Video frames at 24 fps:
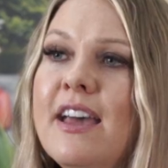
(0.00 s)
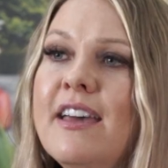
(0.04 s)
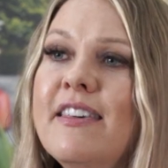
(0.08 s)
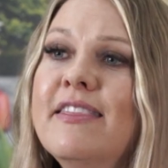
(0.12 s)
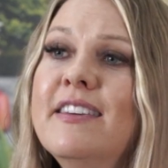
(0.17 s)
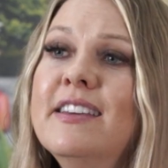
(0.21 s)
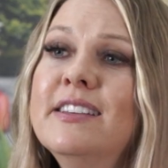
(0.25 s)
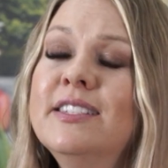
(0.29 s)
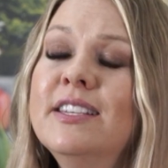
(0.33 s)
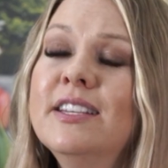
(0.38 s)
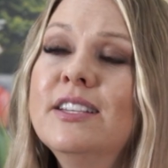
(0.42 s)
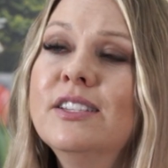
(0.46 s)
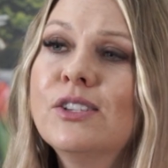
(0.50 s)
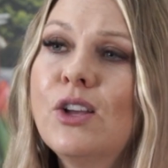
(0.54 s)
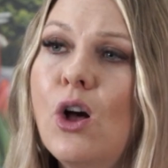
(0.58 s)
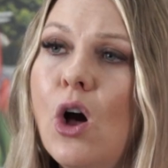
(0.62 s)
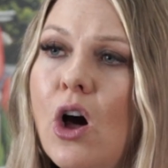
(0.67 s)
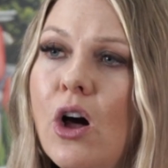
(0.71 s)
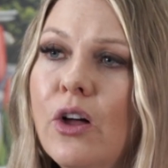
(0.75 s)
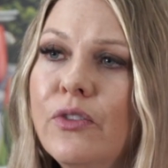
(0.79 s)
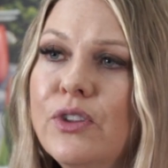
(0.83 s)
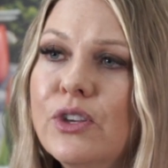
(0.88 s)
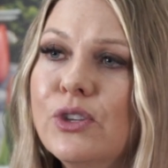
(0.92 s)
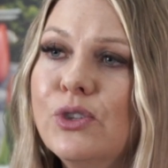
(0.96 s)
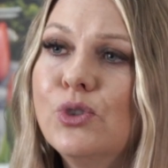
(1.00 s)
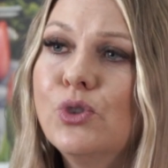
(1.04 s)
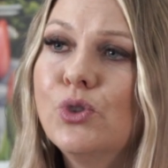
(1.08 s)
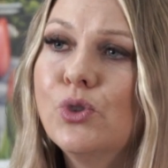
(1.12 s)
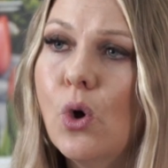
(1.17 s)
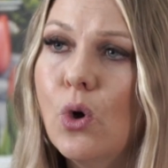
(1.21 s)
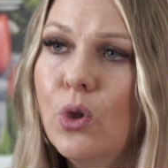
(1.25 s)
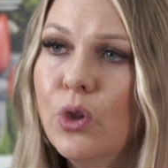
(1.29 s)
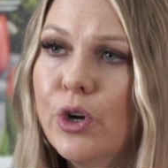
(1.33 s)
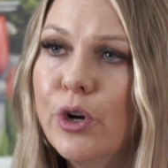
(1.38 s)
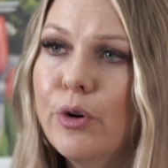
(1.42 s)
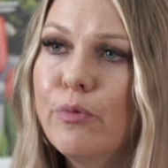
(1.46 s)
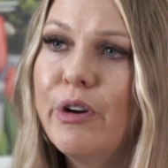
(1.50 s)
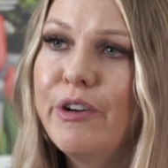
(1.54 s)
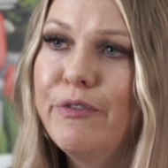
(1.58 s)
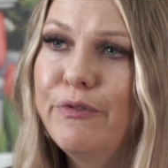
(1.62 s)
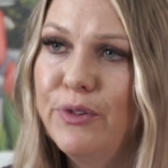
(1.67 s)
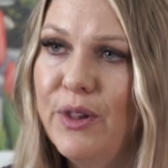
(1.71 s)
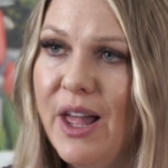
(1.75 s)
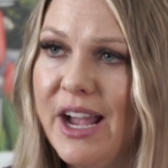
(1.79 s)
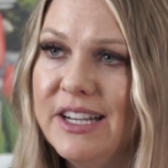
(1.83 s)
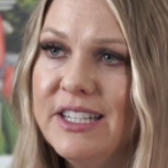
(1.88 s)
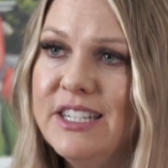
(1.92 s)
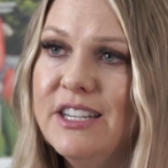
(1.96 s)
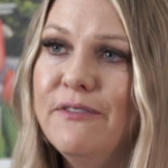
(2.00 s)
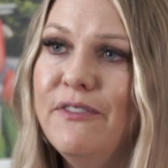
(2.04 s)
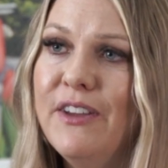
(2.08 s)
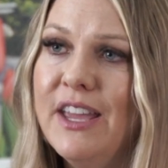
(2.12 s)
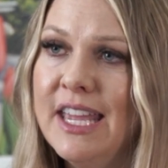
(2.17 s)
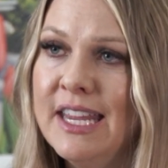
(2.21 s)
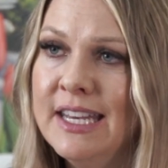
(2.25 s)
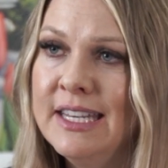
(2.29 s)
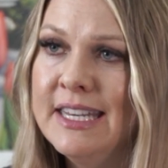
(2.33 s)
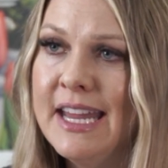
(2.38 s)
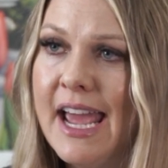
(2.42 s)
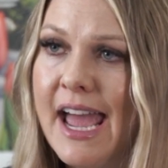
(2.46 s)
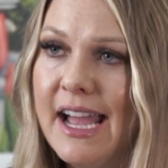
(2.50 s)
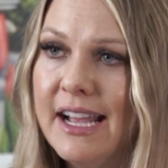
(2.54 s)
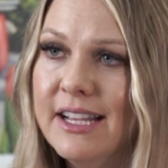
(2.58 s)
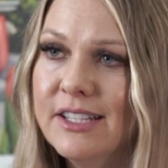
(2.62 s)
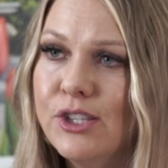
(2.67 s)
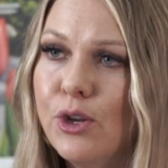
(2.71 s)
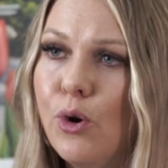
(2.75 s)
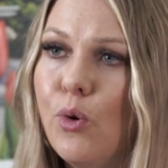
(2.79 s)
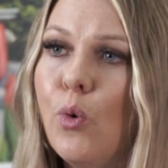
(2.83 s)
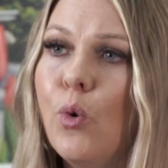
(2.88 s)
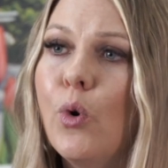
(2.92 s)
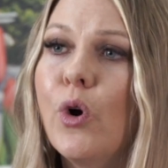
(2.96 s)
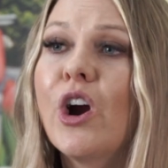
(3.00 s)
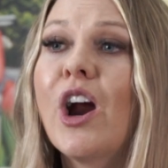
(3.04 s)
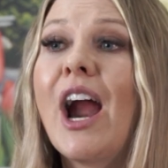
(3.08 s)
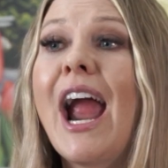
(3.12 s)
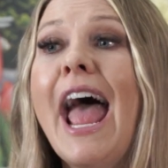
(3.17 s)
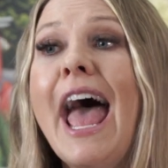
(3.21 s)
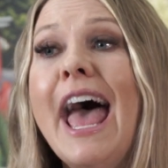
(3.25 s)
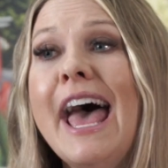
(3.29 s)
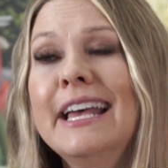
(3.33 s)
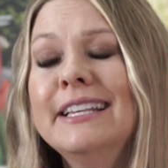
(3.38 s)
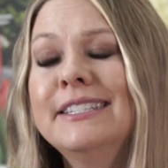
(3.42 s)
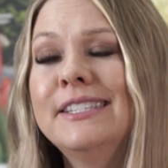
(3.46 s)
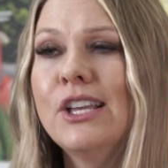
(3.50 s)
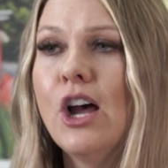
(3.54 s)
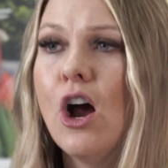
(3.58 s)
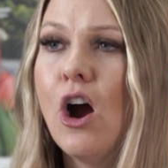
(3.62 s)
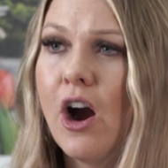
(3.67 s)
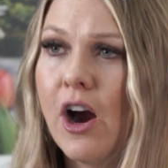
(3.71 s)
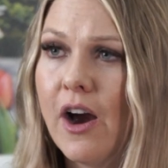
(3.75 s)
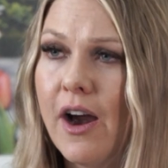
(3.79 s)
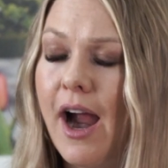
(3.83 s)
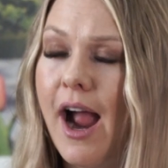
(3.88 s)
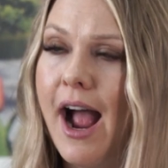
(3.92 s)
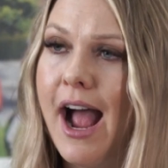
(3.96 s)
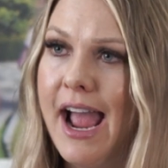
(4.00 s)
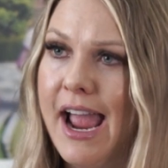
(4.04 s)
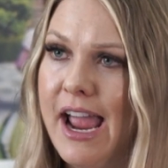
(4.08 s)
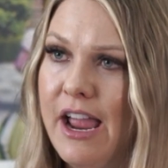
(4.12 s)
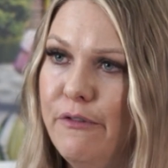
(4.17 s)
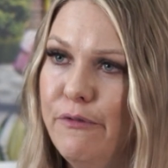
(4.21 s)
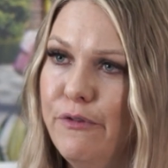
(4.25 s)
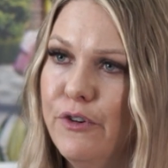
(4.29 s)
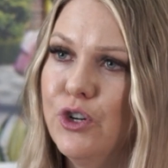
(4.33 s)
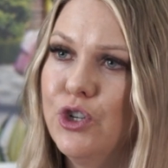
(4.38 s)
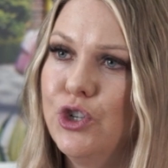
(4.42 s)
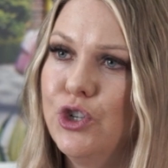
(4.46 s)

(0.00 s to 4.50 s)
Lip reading: This is called the Solar Reflective Index, or SRI for